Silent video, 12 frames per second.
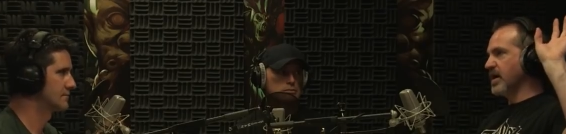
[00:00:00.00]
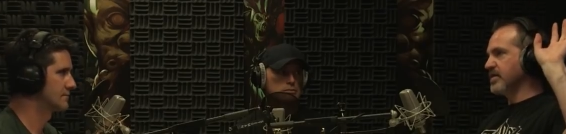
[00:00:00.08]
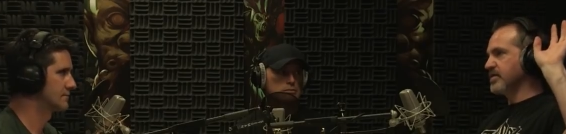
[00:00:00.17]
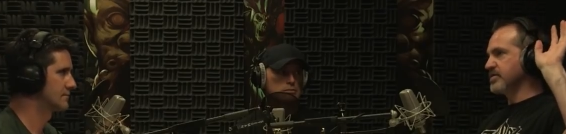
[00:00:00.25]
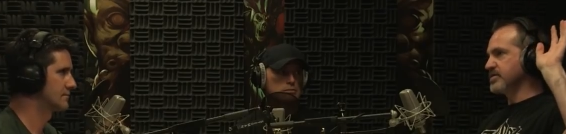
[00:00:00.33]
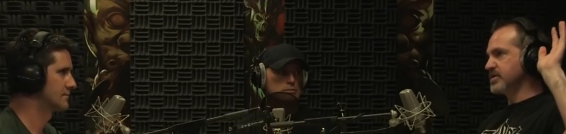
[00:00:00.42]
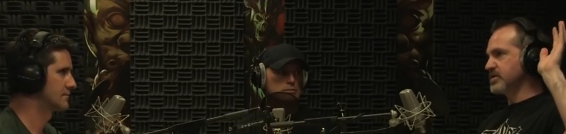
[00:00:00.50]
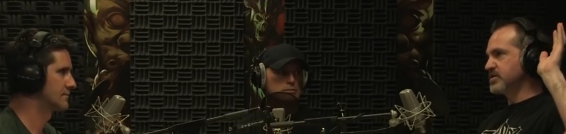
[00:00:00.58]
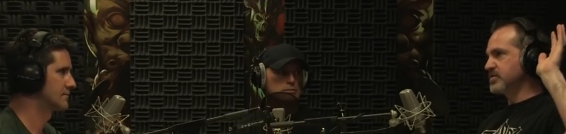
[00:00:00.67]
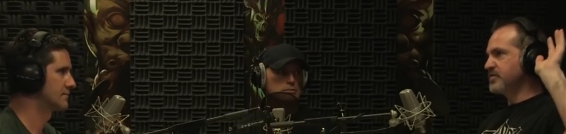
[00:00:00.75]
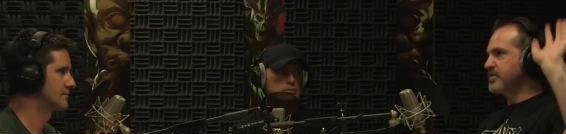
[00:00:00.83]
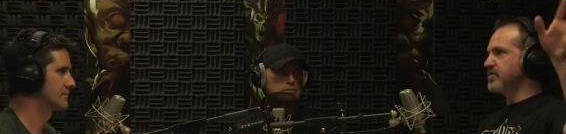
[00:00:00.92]
Speaker 1: And there's
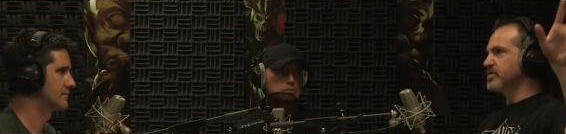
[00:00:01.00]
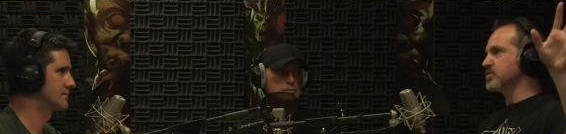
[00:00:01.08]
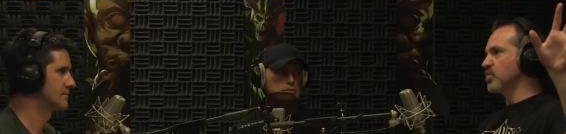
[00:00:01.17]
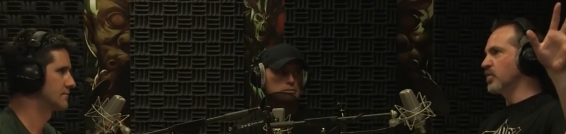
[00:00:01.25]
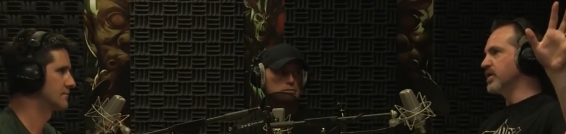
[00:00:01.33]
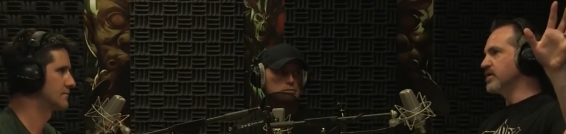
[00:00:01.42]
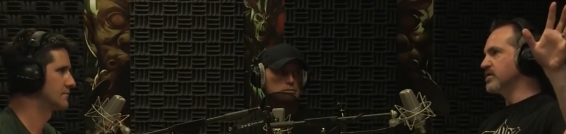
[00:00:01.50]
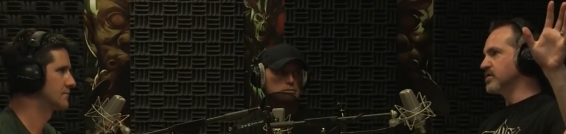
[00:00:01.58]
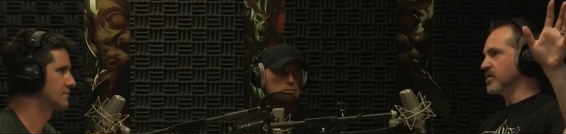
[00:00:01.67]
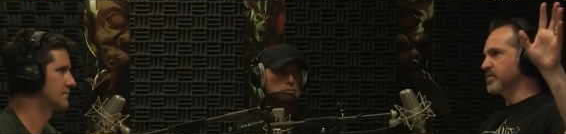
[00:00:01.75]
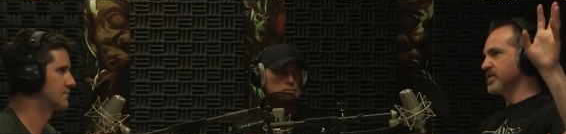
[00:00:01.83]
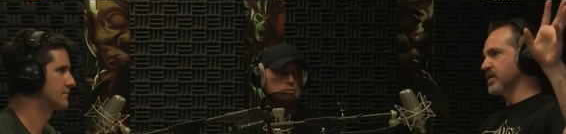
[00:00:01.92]
this fierce
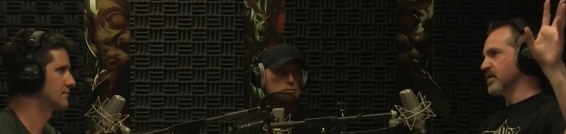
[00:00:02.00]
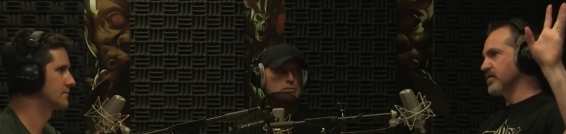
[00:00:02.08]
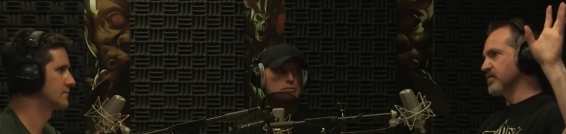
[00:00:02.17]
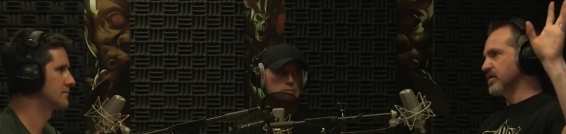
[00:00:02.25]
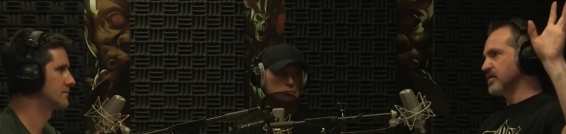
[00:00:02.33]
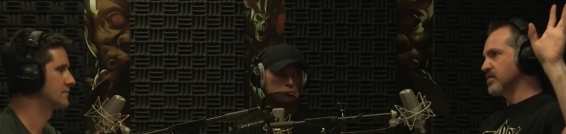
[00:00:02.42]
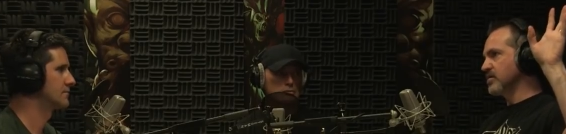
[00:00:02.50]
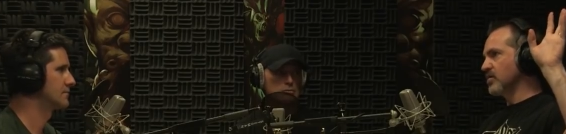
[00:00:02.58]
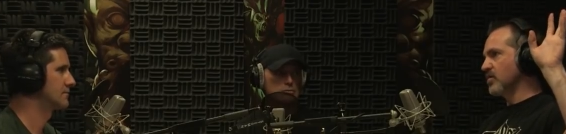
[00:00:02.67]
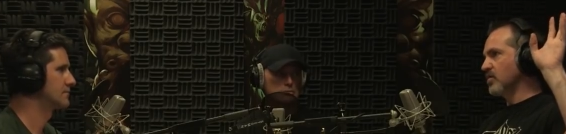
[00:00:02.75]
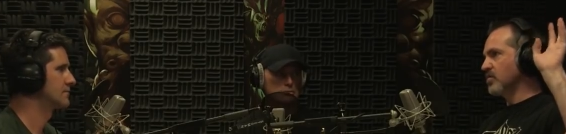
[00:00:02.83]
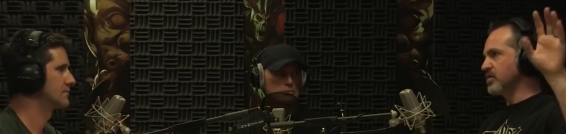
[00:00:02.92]
wind up there that
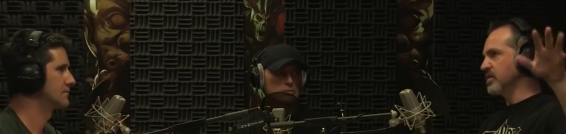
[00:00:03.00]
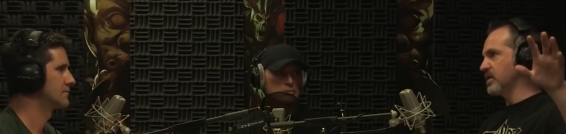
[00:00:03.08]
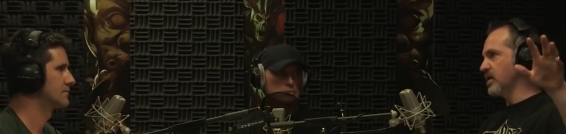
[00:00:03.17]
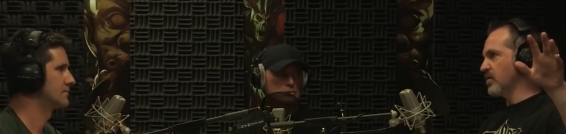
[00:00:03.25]
only the